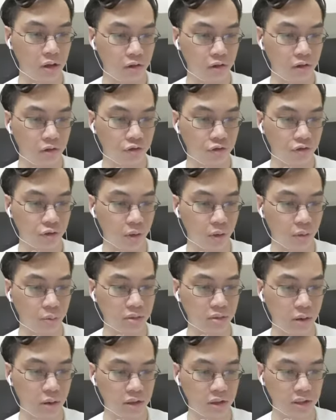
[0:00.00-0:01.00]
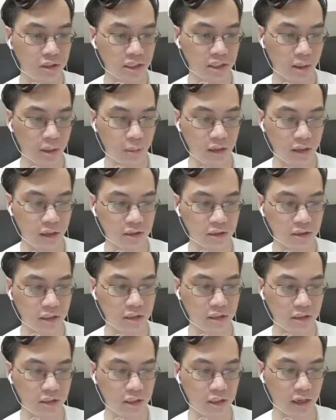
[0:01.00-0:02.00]
from some of the subheadings, I
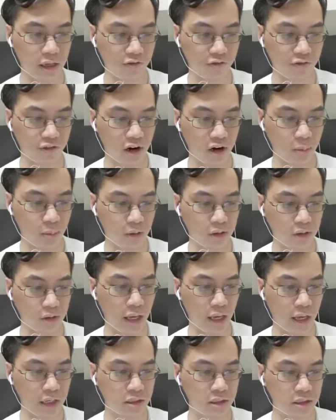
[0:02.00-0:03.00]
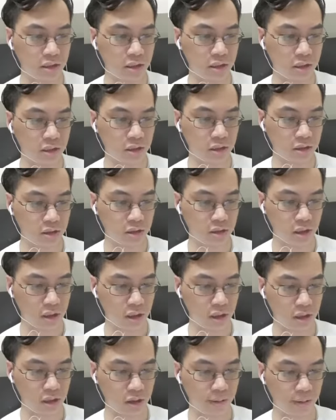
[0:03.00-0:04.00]
see the environmental
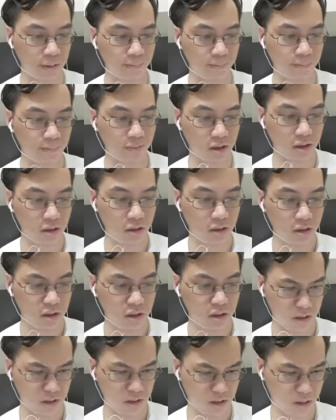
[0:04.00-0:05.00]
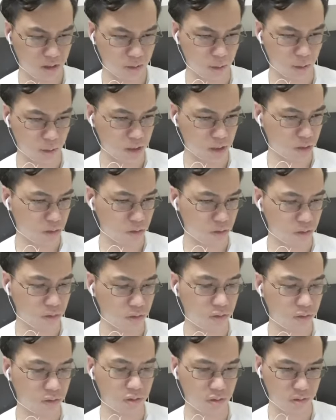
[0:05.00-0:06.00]
hazards, um,
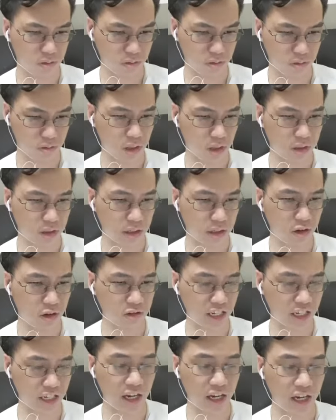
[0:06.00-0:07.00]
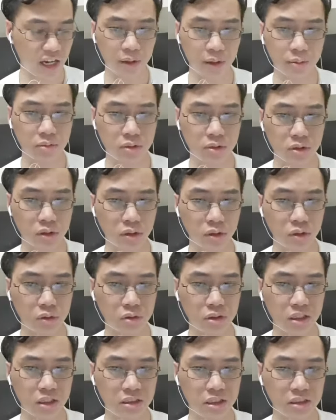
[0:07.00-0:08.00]
special uh, downtime. So
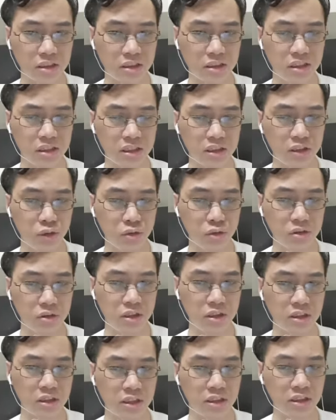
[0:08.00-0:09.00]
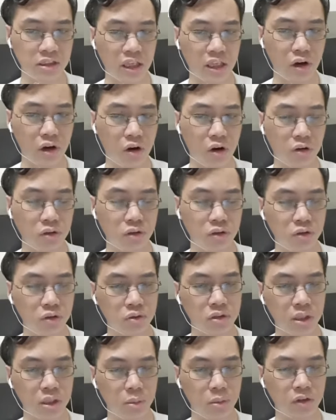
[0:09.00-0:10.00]
that's a, these are use, these are sticking on to
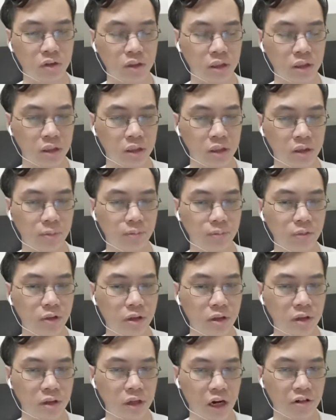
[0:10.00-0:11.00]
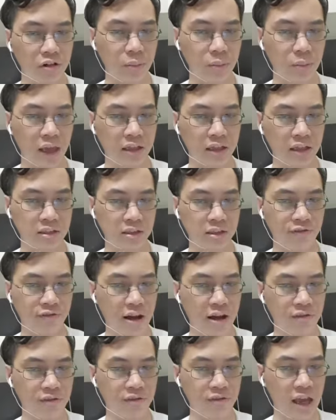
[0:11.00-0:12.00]
some of the current mechanics that
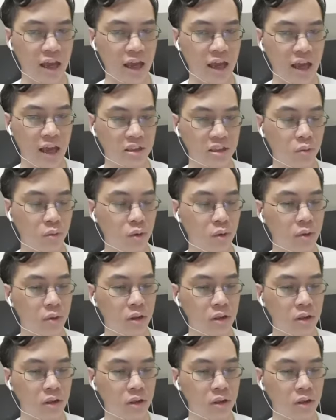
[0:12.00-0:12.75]
Five E has at the moment,